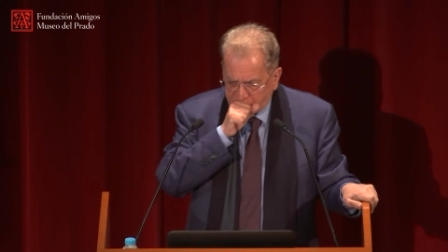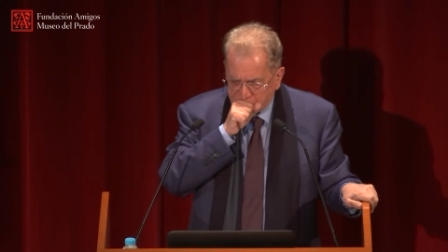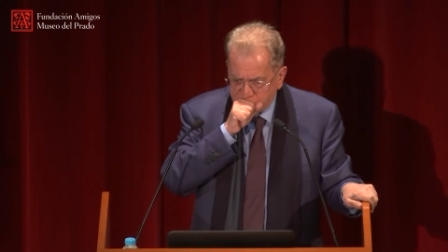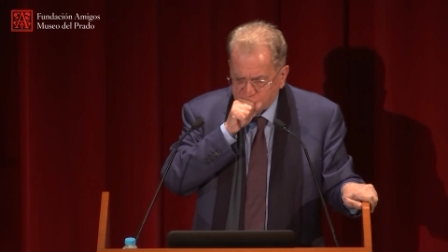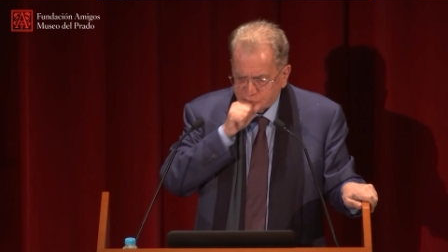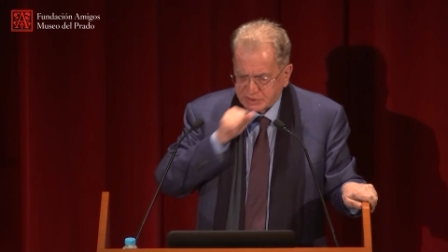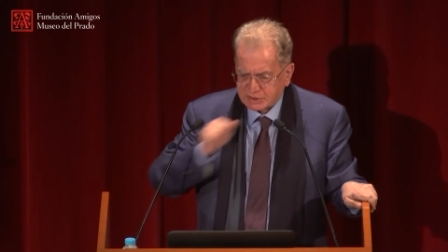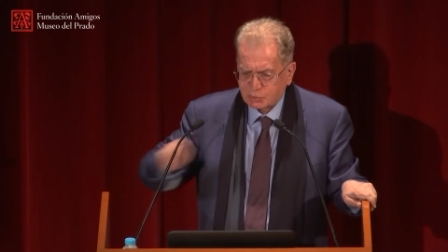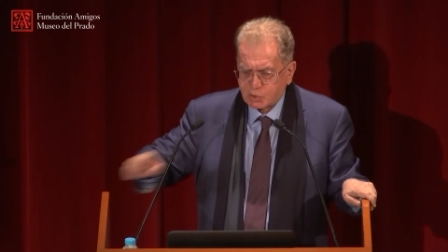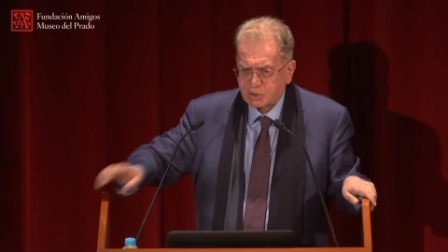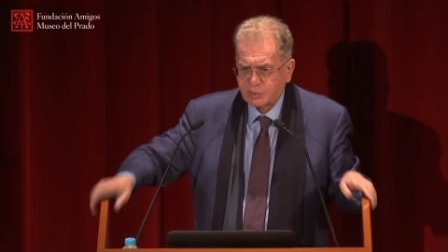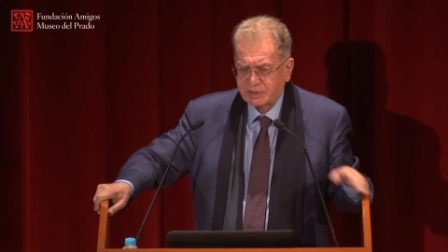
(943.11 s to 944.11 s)
during the
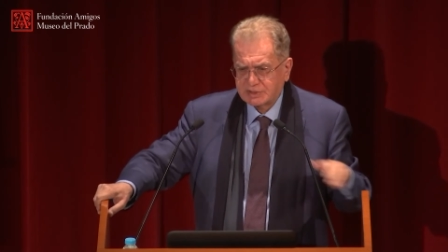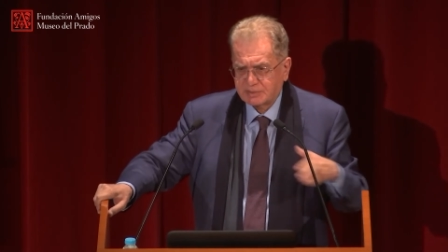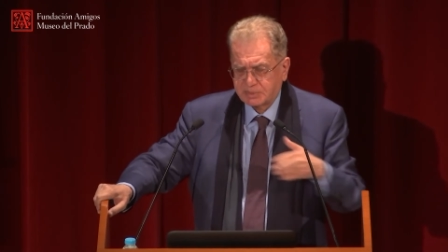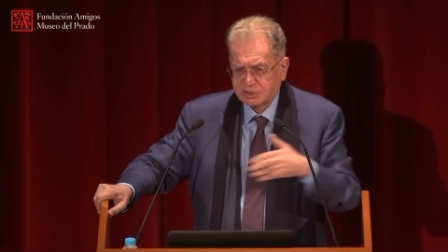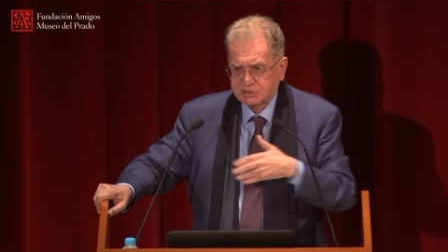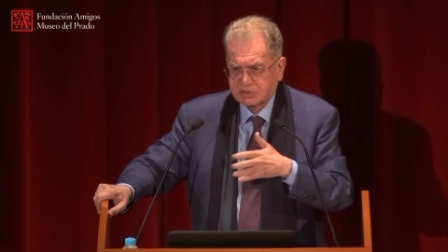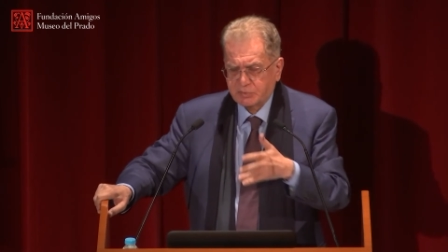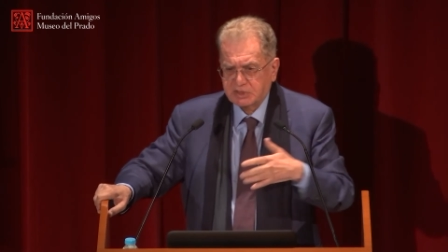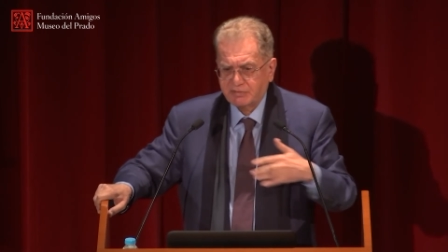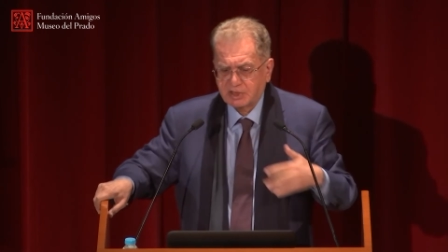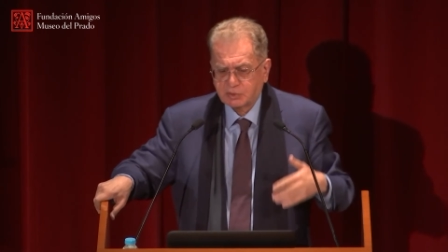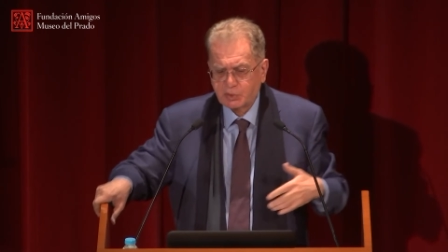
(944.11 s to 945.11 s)
war when the pictures have been
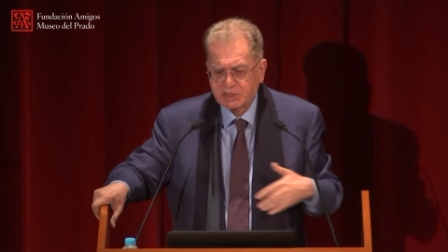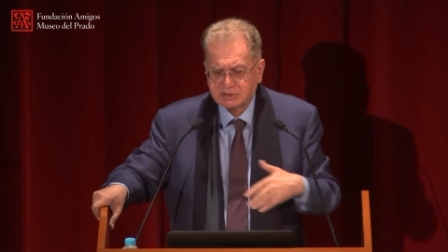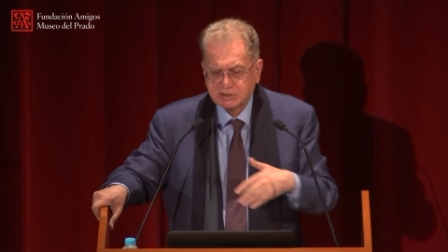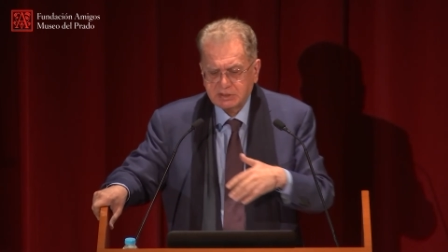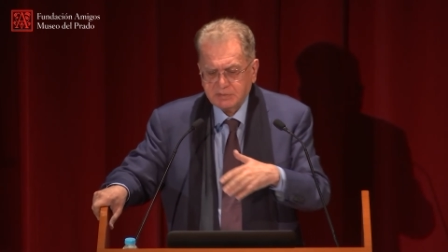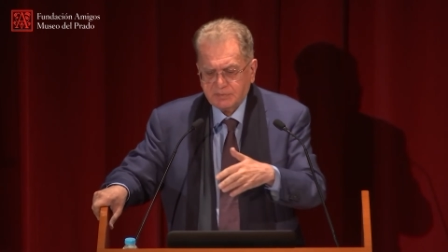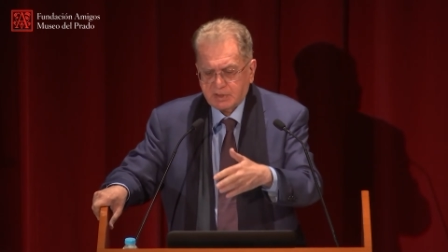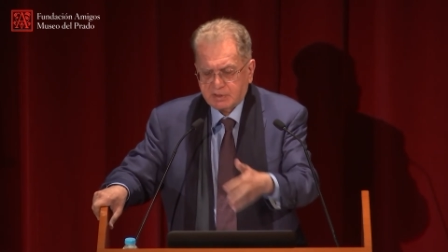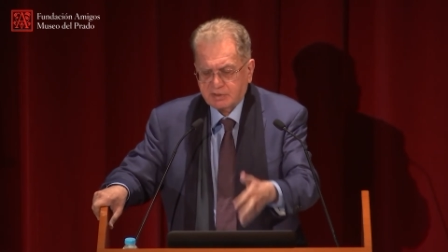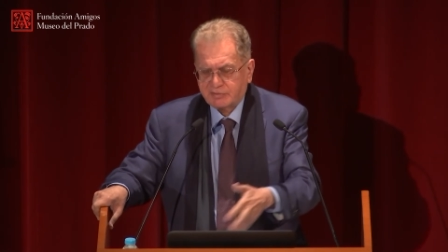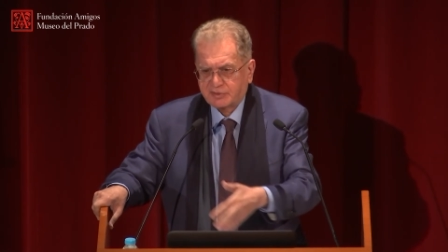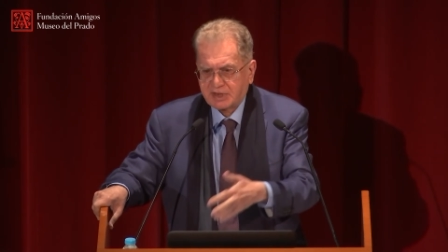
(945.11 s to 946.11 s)
evacuated,
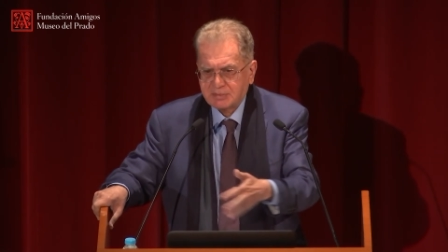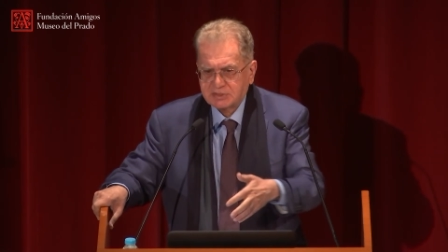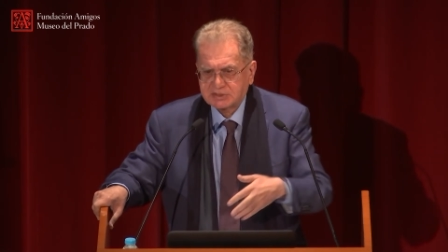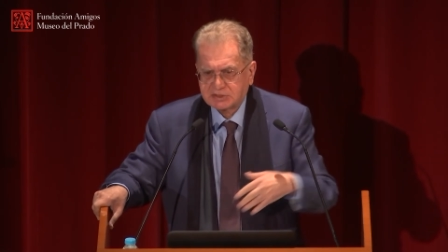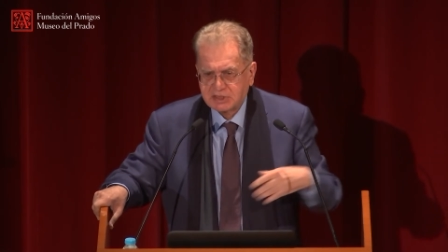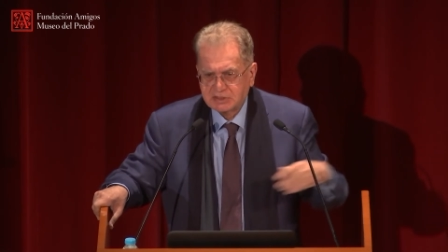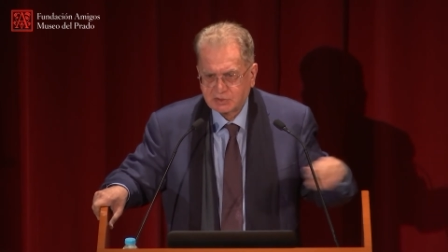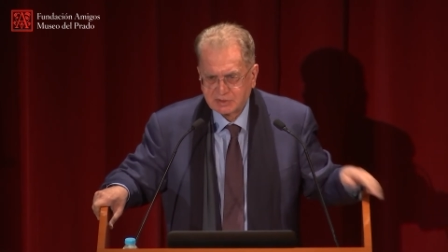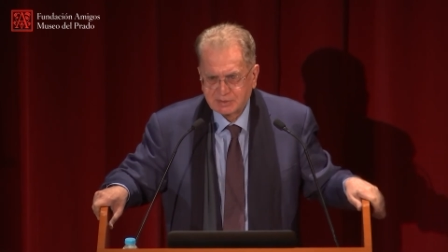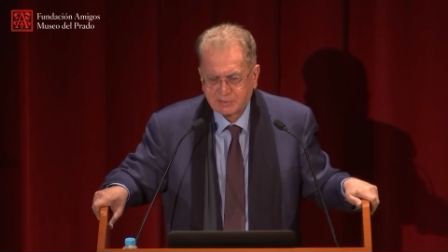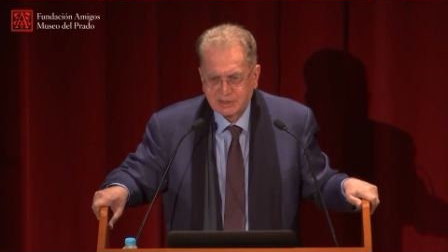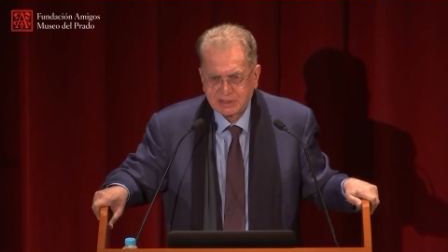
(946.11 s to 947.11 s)
the frames stained on
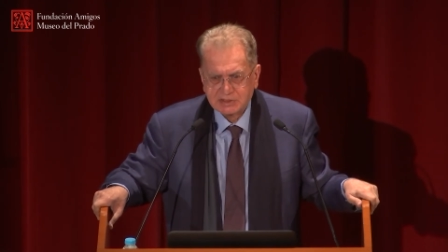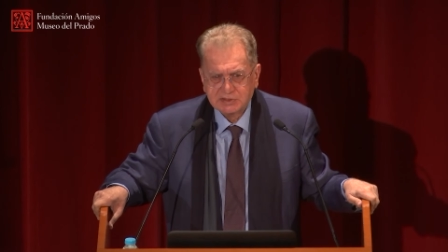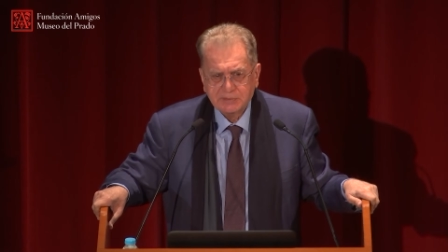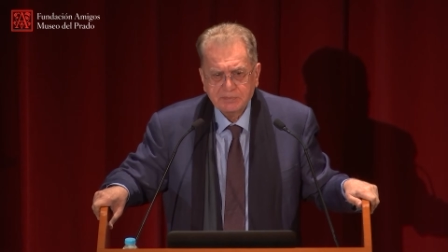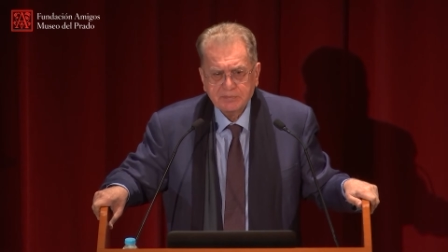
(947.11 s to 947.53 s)
the place.